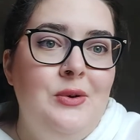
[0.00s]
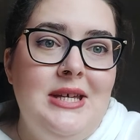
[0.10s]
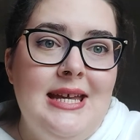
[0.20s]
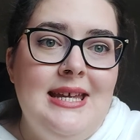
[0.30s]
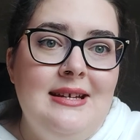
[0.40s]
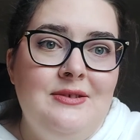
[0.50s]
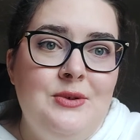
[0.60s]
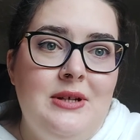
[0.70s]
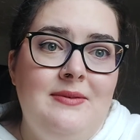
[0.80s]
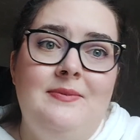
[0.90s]
getting a
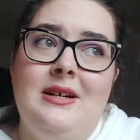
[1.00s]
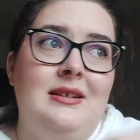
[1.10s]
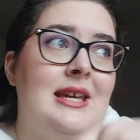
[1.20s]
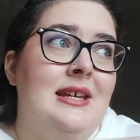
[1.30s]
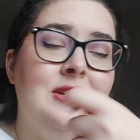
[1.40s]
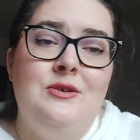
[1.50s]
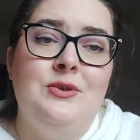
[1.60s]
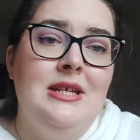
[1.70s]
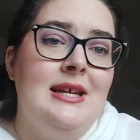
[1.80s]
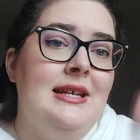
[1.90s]
tooth,
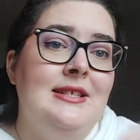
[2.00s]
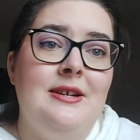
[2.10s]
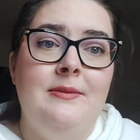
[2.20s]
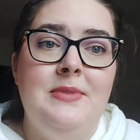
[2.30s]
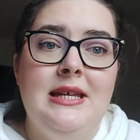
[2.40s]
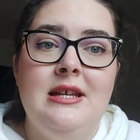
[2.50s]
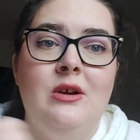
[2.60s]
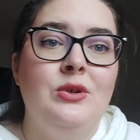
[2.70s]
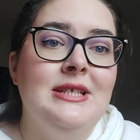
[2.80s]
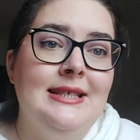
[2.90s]
getting therapy, getting
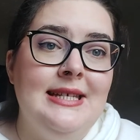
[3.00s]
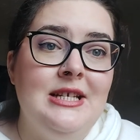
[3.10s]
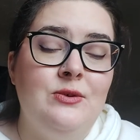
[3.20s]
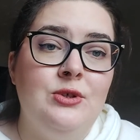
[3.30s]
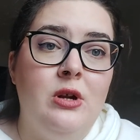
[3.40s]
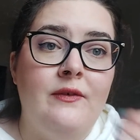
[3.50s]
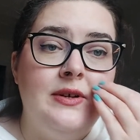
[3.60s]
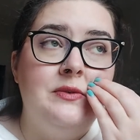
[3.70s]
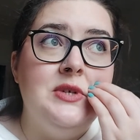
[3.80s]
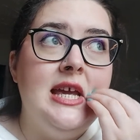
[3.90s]
all these things to sort of
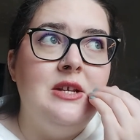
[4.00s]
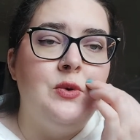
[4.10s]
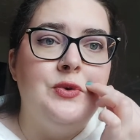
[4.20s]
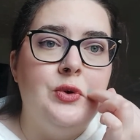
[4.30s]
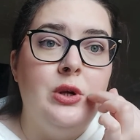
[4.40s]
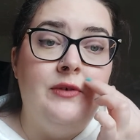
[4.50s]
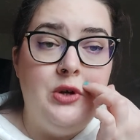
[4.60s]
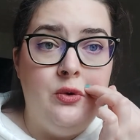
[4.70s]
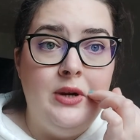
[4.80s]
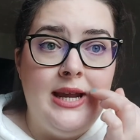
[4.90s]
regain control over
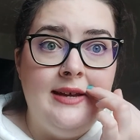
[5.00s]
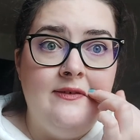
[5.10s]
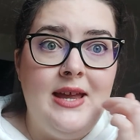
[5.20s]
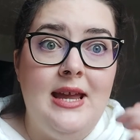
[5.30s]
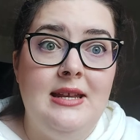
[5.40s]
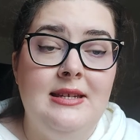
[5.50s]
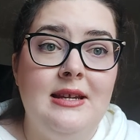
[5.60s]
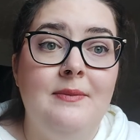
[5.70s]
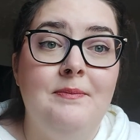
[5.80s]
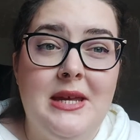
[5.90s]
your own life and
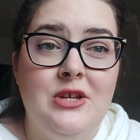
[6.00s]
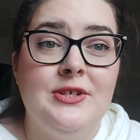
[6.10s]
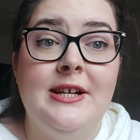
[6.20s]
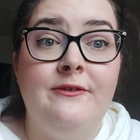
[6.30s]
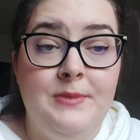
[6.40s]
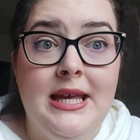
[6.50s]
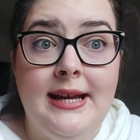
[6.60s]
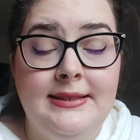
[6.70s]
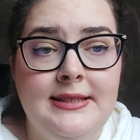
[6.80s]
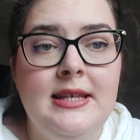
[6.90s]
make yourself be
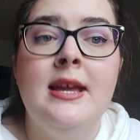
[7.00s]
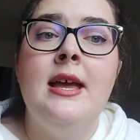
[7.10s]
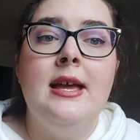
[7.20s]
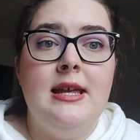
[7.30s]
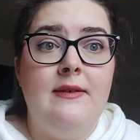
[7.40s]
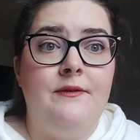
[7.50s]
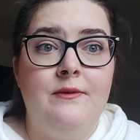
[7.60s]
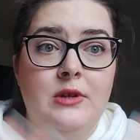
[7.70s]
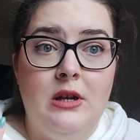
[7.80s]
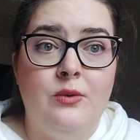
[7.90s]
healthy if
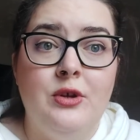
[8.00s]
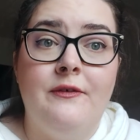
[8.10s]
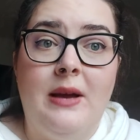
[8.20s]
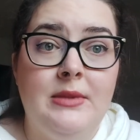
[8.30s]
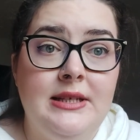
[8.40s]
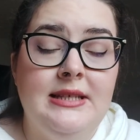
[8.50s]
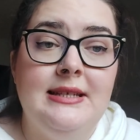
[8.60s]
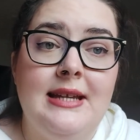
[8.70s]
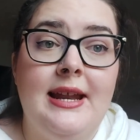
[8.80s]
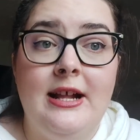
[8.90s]
your family did
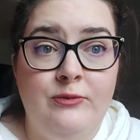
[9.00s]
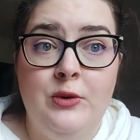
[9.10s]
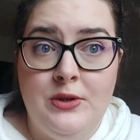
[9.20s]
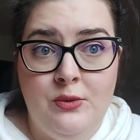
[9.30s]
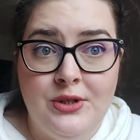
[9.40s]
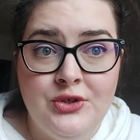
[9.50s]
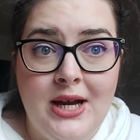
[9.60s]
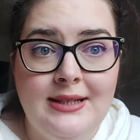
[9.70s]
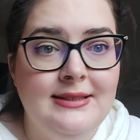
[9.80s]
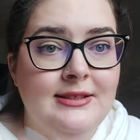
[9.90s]
not help you when you were a
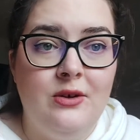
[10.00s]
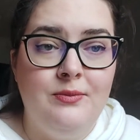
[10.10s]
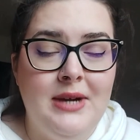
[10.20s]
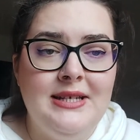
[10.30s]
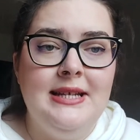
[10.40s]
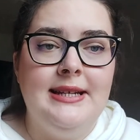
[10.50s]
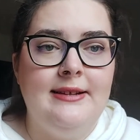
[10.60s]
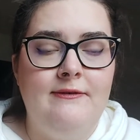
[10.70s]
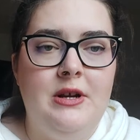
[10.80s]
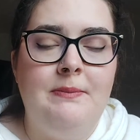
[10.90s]
child. So I think
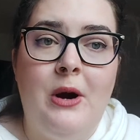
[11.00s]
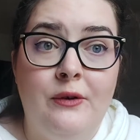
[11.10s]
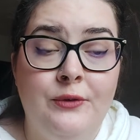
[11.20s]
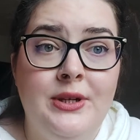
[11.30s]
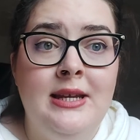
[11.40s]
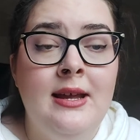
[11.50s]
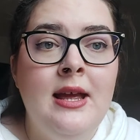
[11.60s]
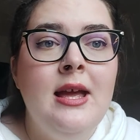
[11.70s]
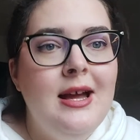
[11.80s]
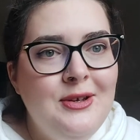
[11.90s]
that's very powerful and
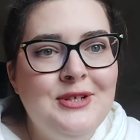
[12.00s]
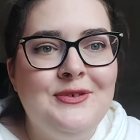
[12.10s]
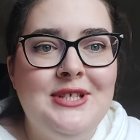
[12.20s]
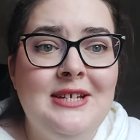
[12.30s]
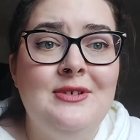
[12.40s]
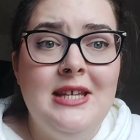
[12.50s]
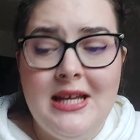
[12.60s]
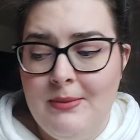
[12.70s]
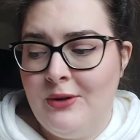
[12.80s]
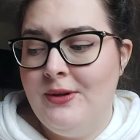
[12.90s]
a useful thing to think
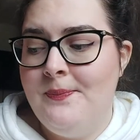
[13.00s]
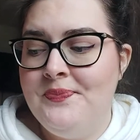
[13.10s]
about.